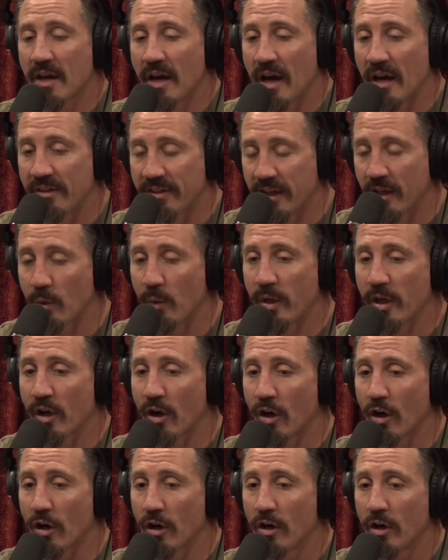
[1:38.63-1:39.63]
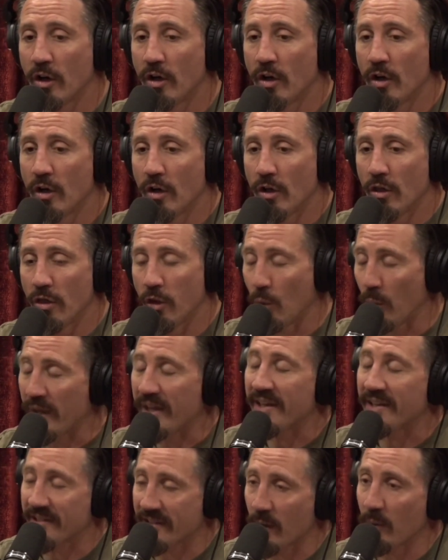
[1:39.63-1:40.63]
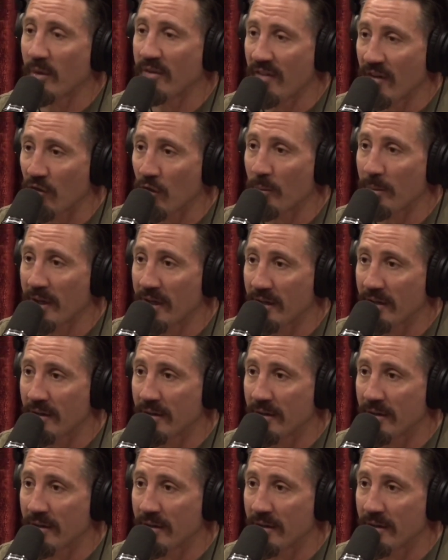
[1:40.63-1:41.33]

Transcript: I think we are the weakest that we've ever been